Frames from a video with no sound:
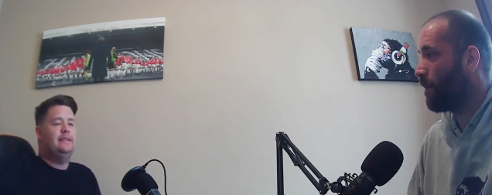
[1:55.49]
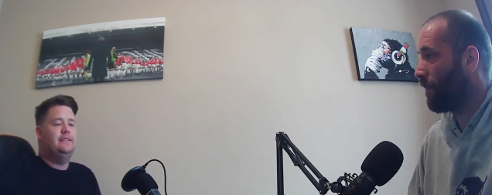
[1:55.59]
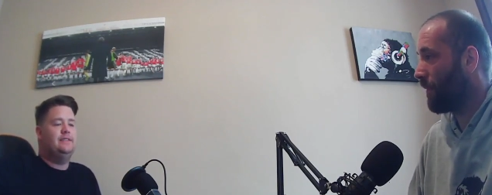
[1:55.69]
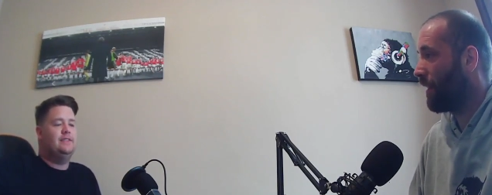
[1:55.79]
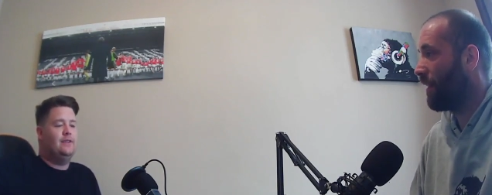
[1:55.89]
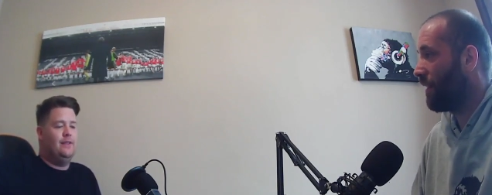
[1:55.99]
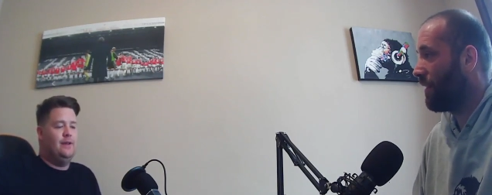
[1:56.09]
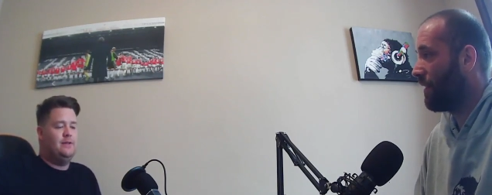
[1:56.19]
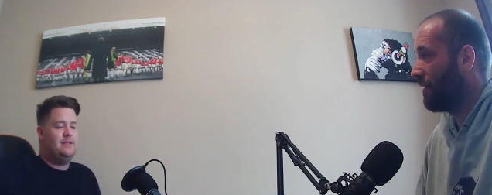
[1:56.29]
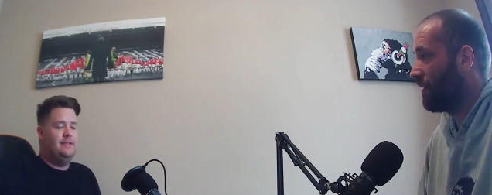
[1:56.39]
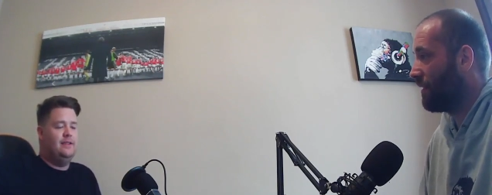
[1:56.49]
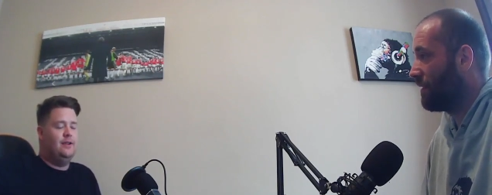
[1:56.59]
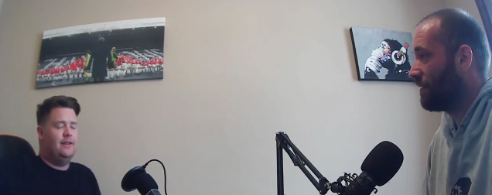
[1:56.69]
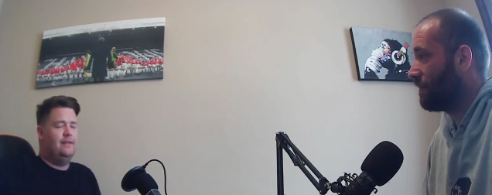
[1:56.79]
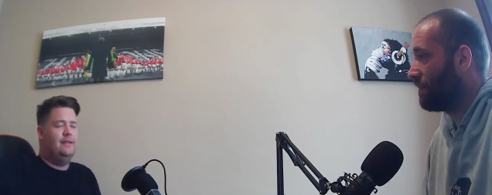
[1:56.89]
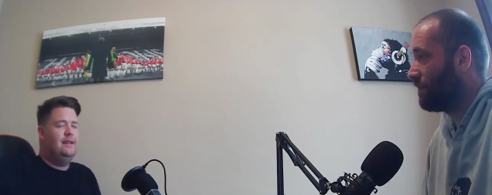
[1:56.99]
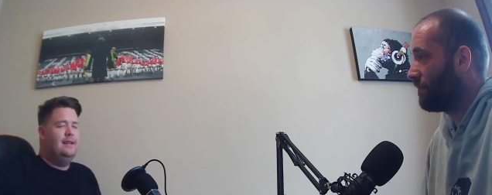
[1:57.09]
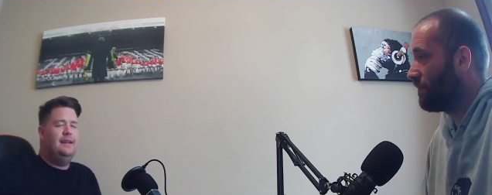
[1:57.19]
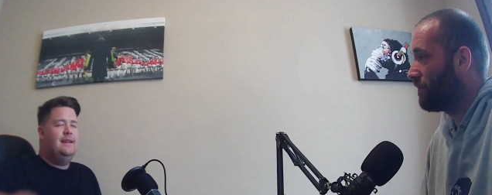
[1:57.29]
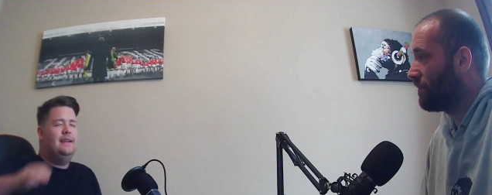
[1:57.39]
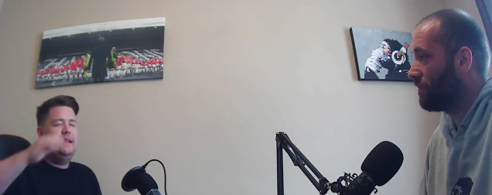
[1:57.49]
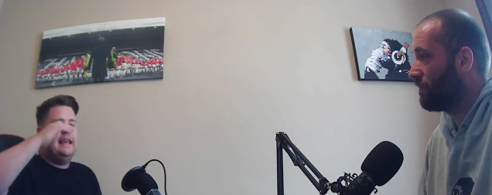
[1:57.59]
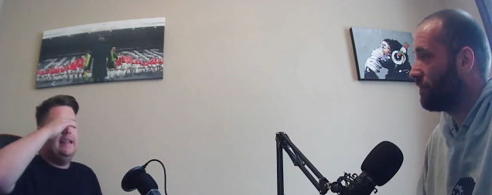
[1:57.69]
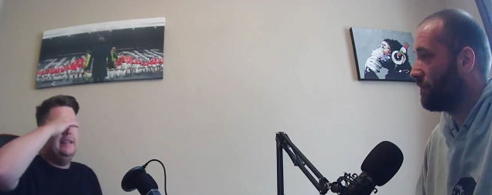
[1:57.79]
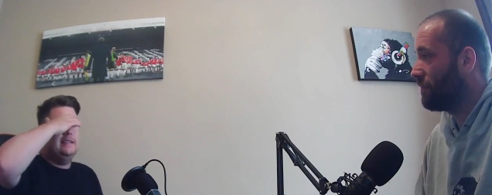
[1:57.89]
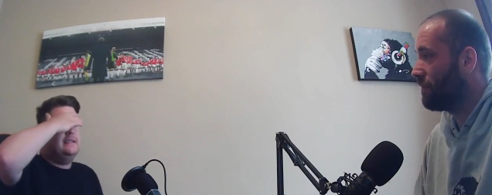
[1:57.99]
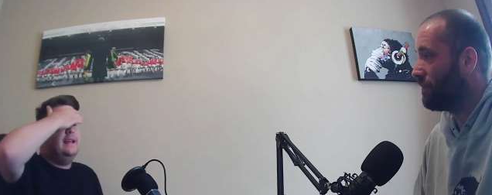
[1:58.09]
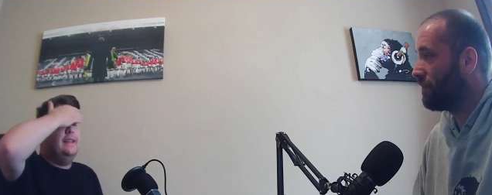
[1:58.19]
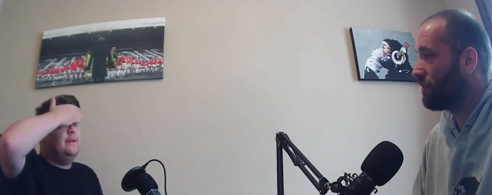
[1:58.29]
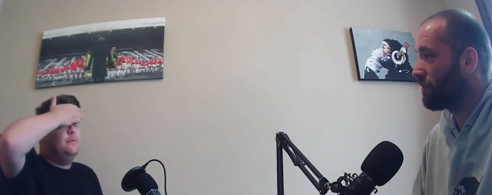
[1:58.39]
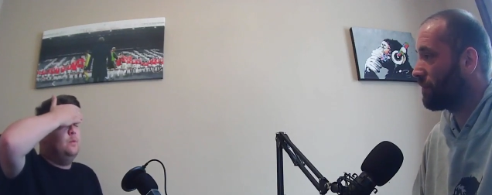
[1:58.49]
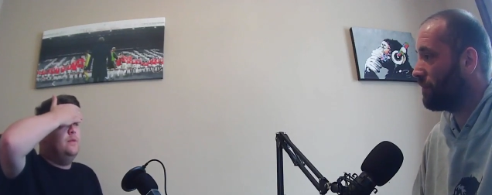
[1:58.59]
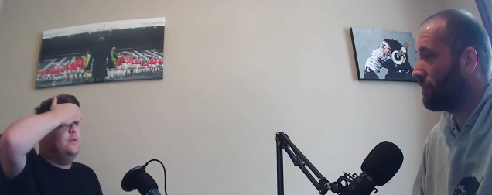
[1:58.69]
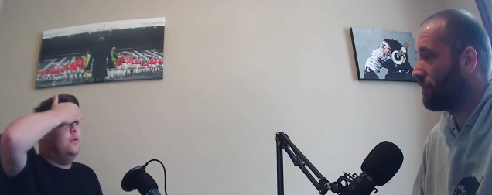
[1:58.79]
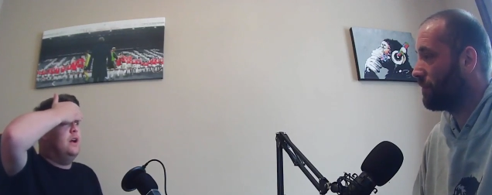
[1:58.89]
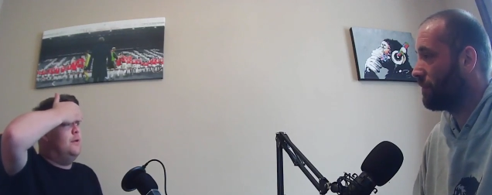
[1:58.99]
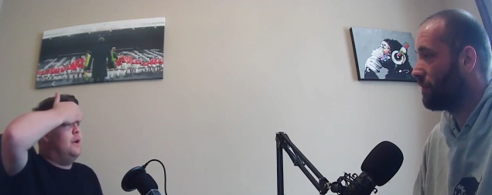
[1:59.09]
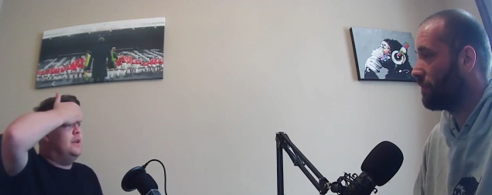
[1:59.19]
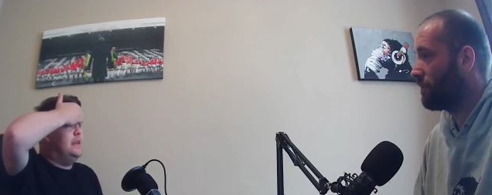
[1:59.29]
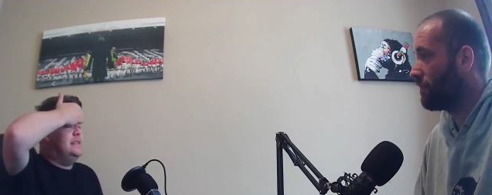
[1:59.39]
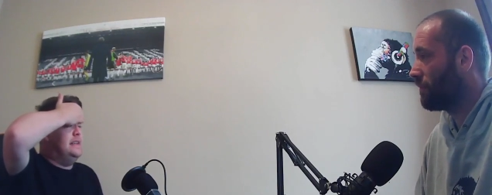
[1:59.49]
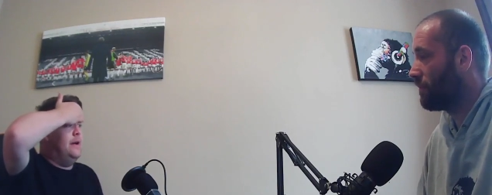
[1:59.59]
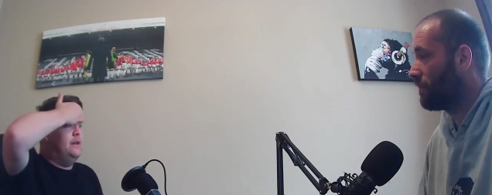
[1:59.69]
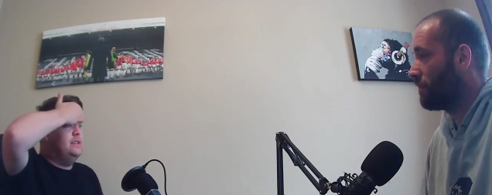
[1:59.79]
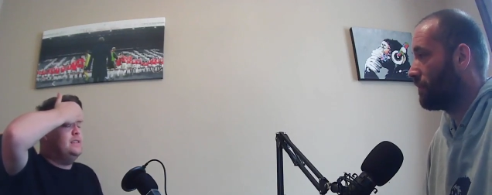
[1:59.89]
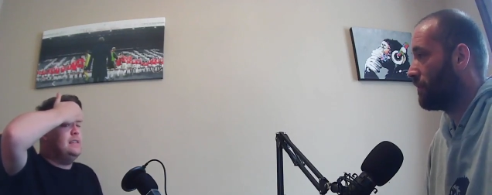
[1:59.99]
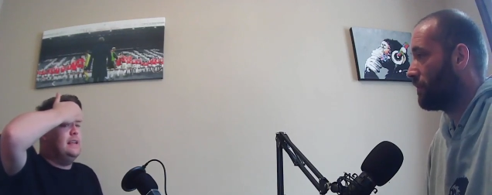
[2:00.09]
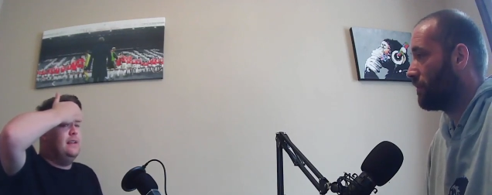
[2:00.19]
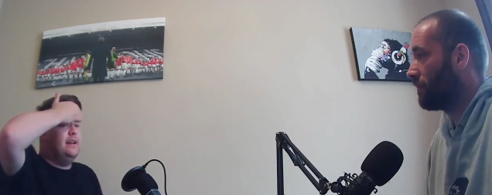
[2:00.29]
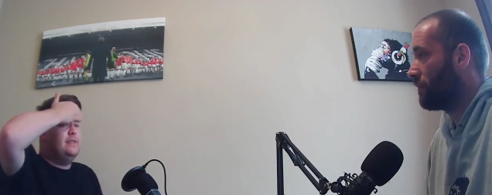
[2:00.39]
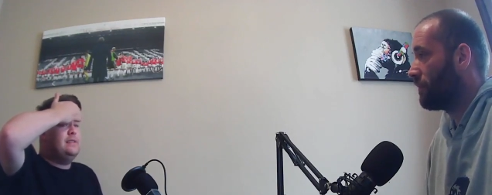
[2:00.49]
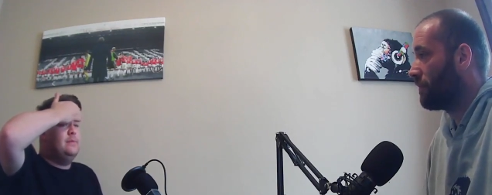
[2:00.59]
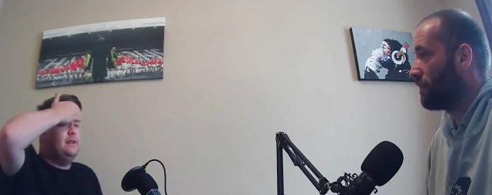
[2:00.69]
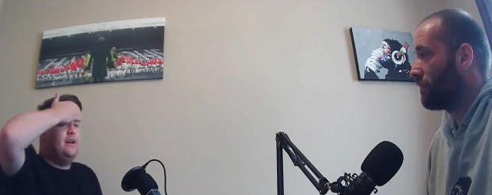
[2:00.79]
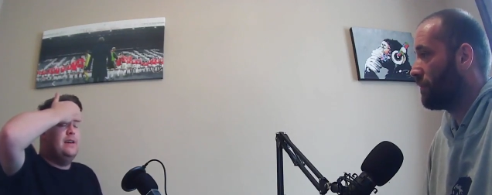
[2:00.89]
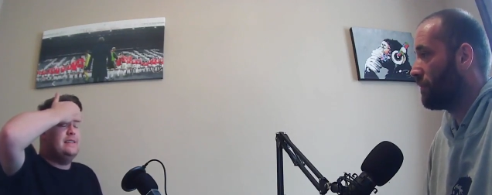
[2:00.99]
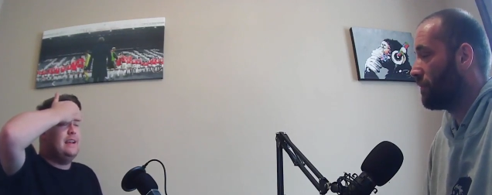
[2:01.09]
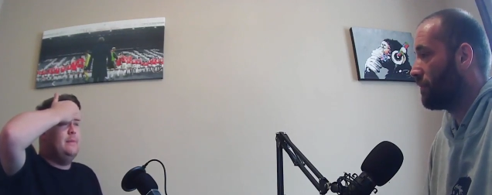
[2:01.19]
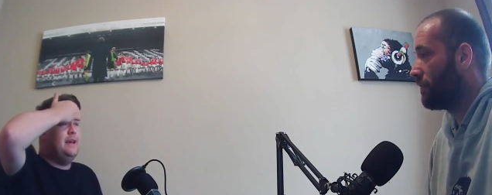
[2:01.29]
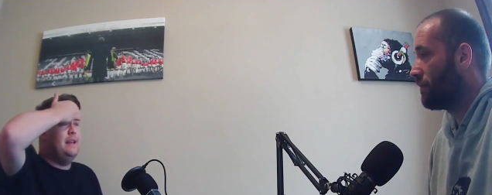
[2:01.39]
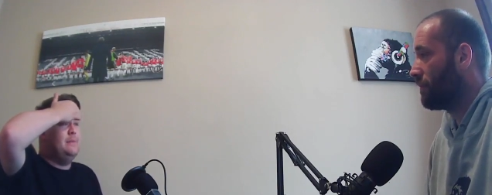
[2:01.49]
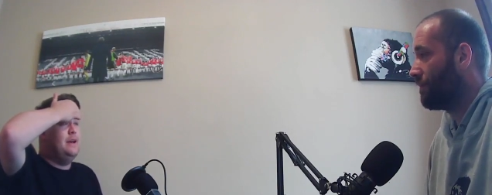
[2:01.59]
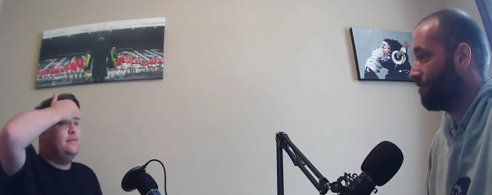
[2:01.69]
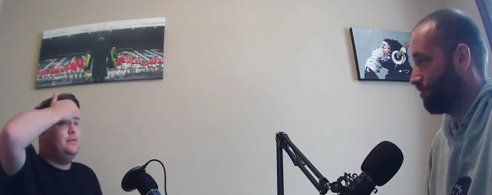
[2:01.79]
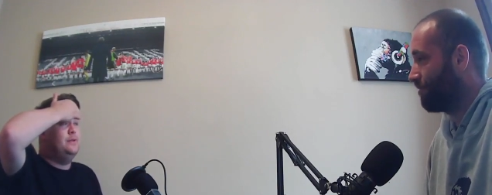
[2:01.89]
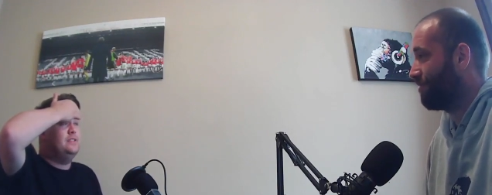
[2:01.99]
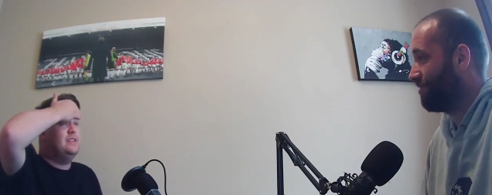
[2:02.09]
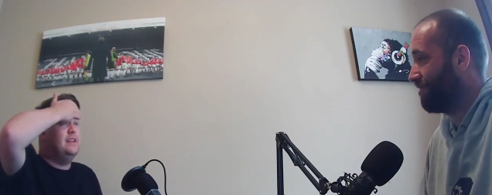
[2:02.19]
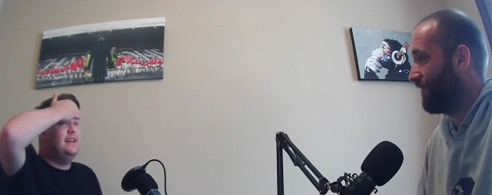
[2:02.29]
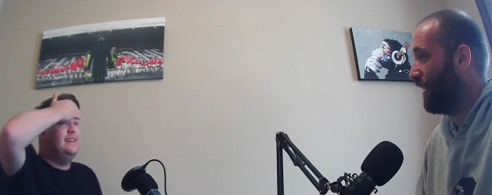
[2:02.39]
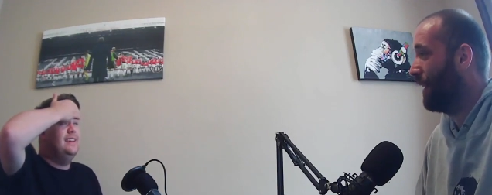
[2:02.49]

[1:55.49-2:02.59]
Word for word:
Speaker 1: You just look at those. You look at kids, and then we've all got our own kids now, and you just think like some of the lies that come out of their mouth, and you're just like,